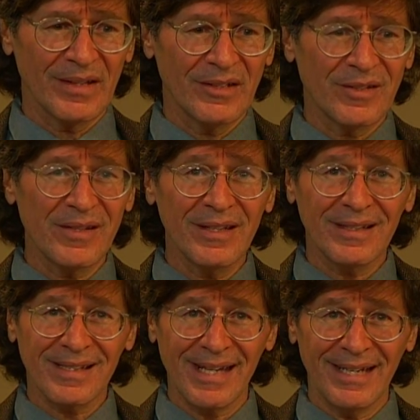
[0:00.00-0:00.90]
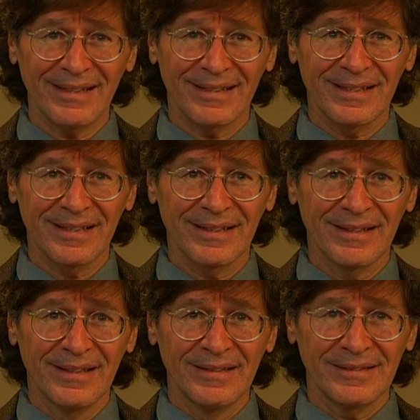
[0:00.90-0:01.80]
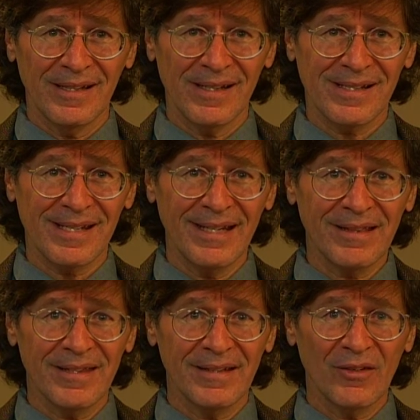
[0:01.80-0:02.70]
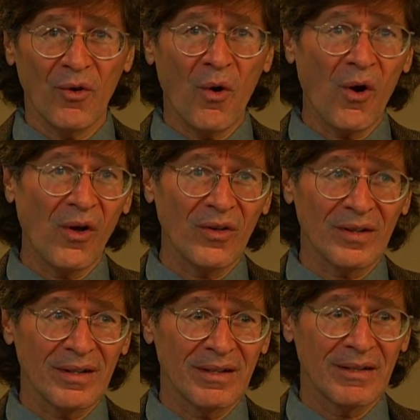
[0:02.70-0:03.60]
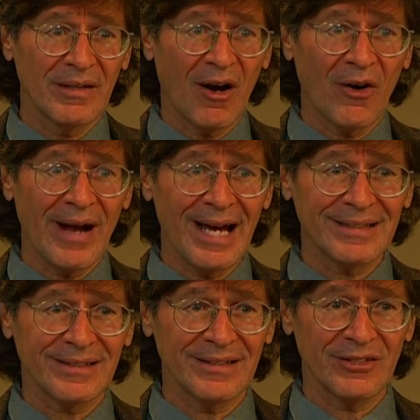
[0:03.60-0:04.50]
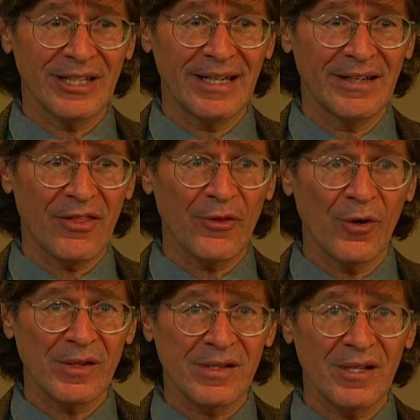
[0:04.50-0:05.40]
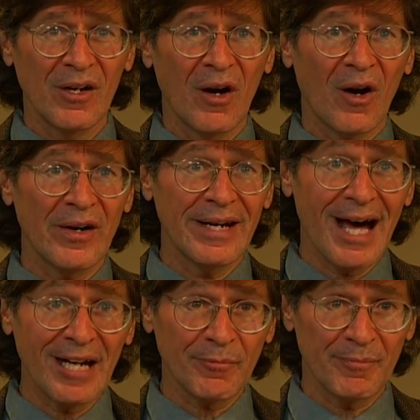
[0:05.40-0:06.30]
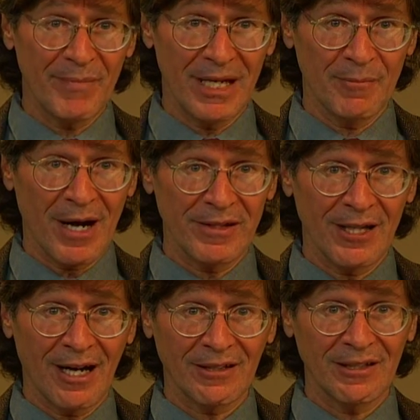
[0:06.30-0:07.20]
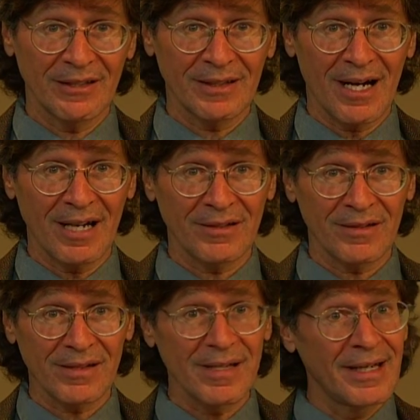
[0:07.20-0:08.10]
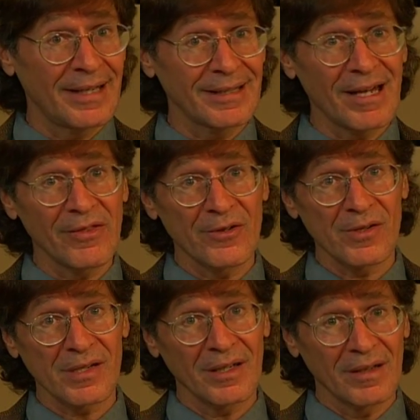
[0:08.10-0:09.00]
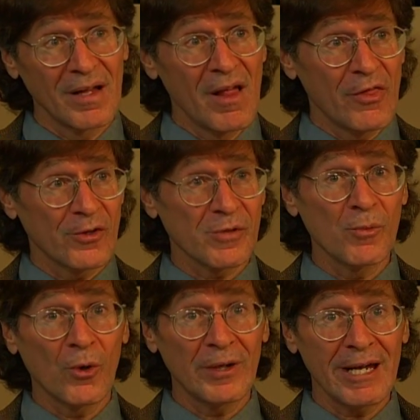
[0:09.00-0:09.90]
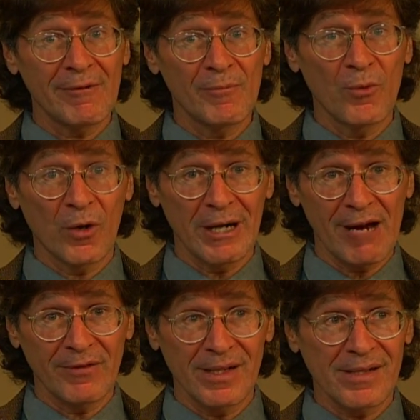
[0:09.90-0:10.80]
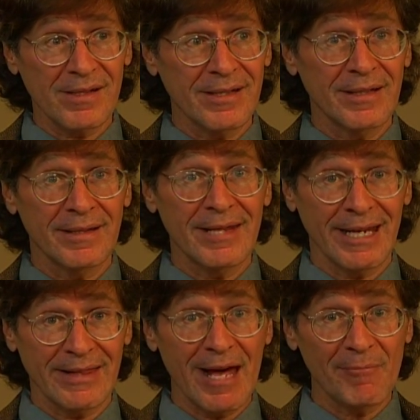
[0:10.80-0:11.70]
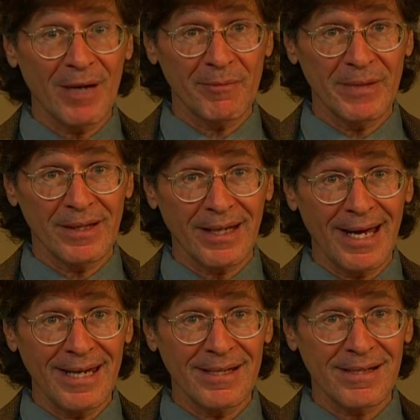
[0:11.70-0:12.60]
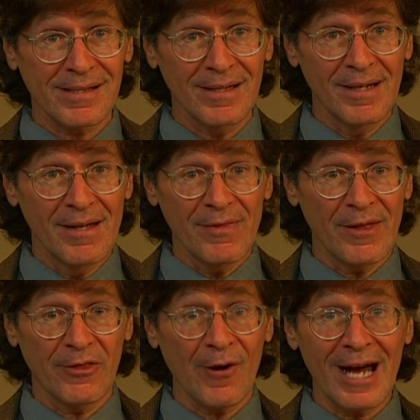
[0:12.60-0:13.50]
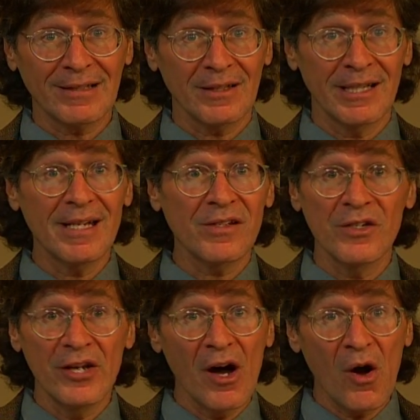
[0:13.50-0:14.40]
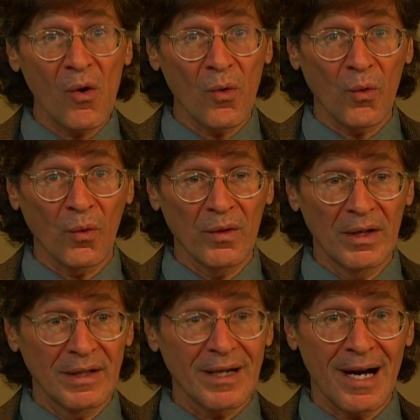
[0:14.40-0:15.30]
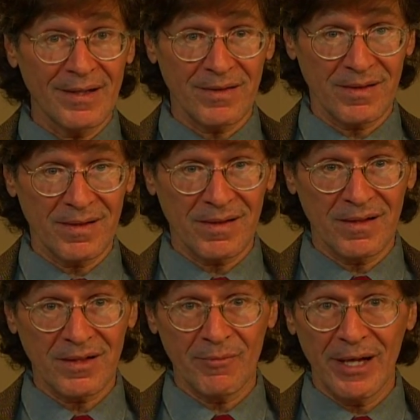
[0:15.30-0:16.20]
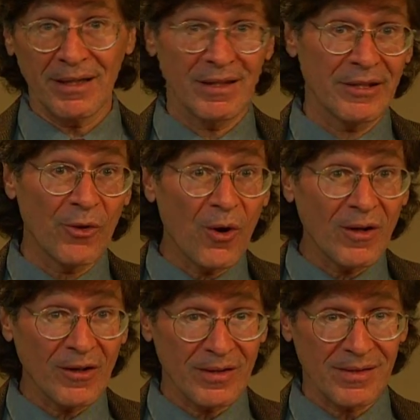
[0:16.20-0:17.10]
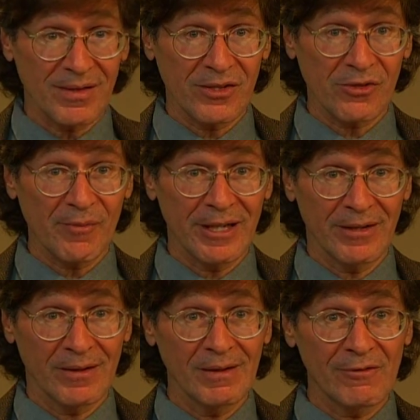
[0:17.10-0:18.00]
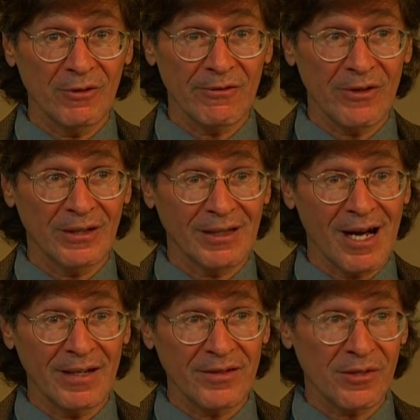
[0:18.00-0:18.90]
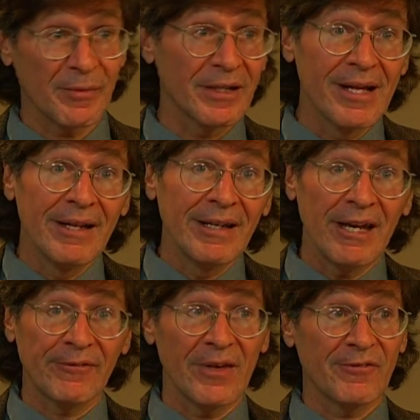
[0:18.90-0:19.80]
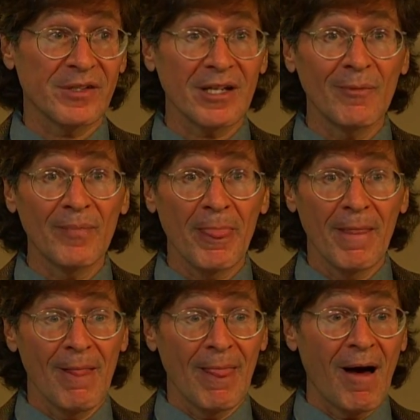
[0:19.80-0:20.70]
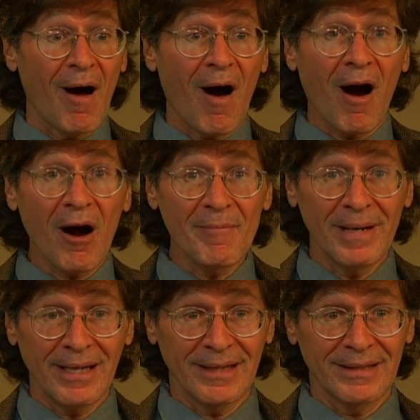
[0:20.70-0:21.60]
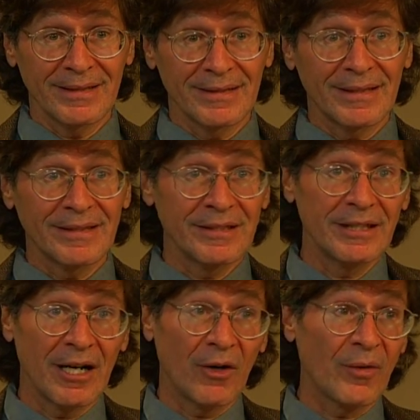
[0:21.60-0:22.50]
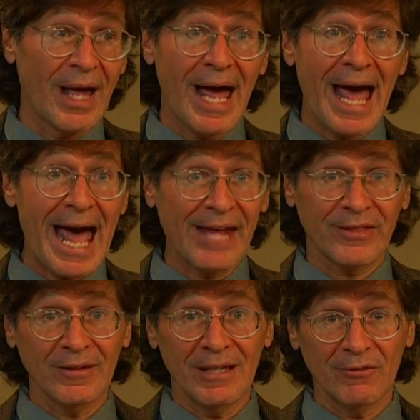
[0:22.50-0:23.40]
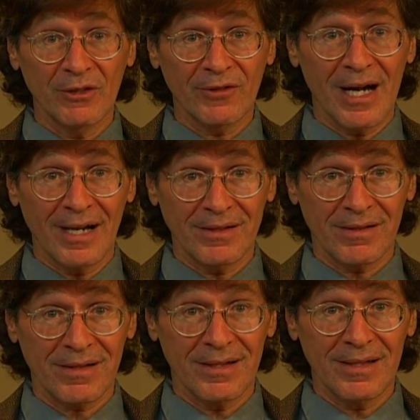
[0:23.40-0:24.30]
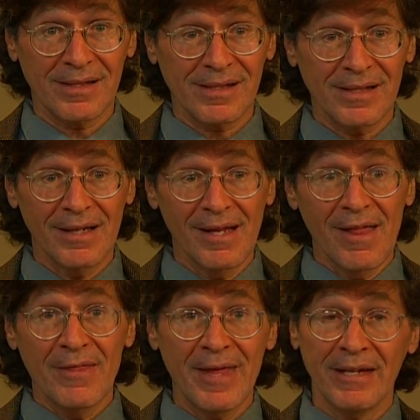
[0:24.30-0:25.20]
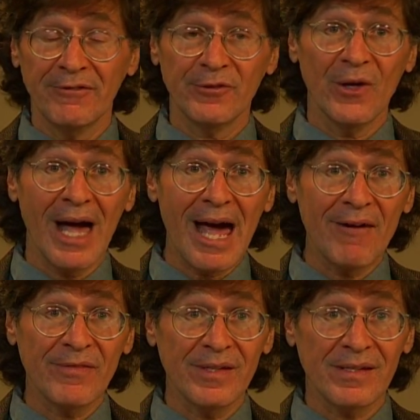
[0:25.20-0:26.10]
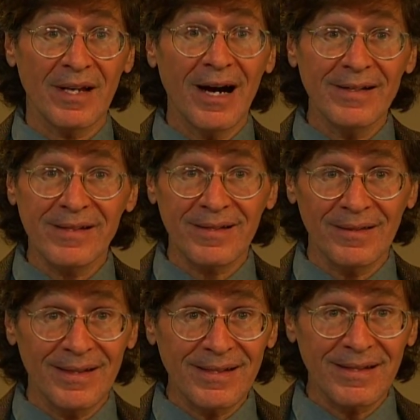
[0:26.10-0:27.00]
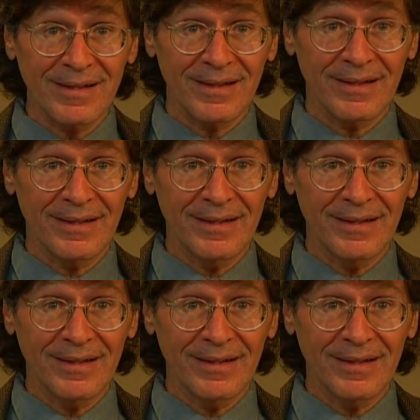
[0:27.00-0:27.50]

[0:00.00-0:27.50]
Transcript: to the extent, to the extent that all our actions and thoughts are not made by the un- unconscious, and again, there's a there's more and ev- more evidence that, that that might be the case, that there actually is no conscious decision making, that all our decisions are made at the level of the unconscious. But if if some are made, you know, at the level of consciousness, then if you have this unsolicited,